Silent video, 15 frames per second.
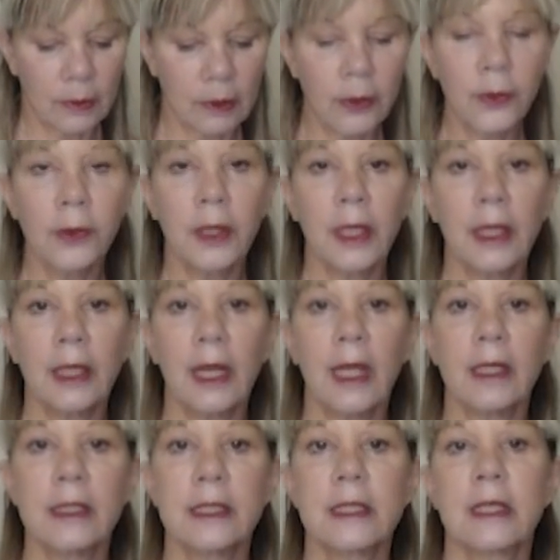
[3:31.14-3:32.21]
learning
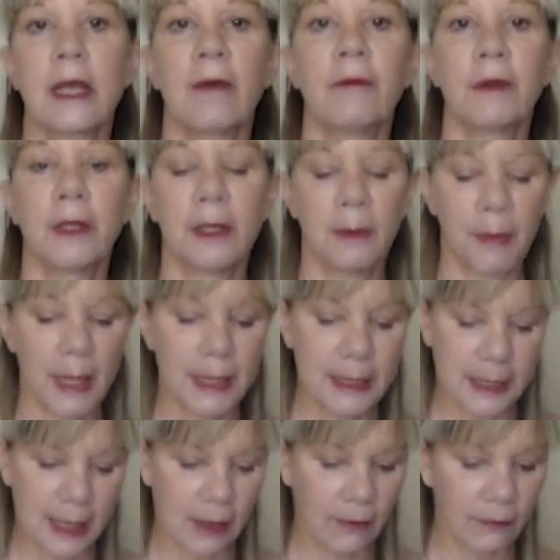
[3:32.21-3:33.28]
and discovering them
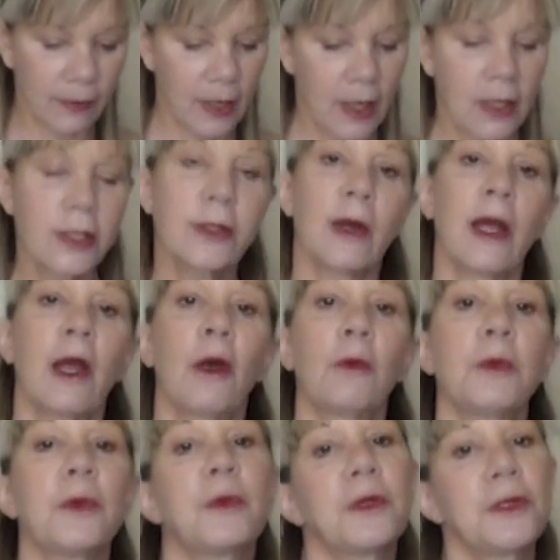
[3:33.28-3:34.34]
myself. So I hope
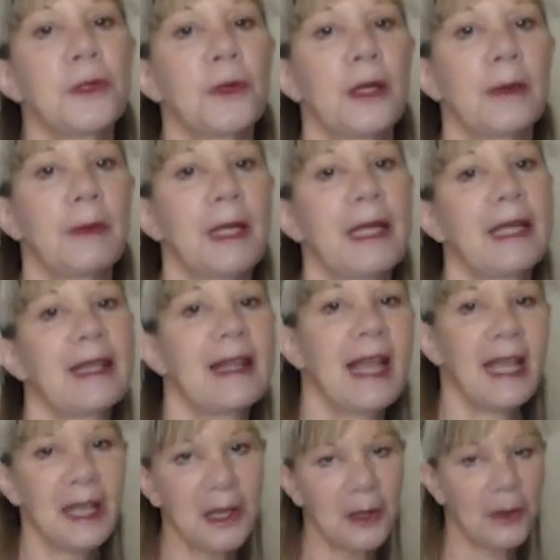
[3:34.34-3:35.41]
you will join me.
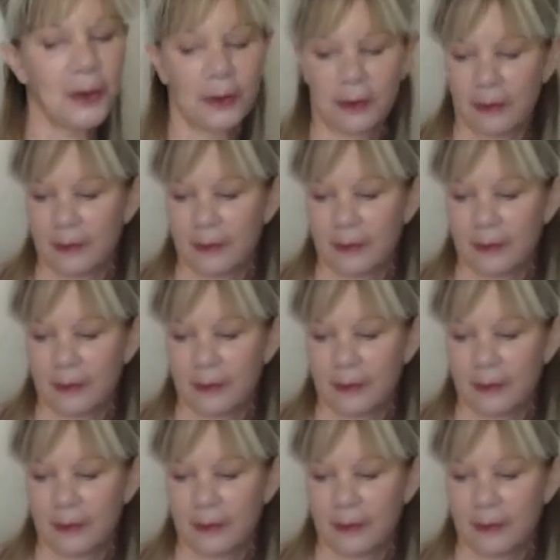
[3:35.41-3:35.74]
Thank you.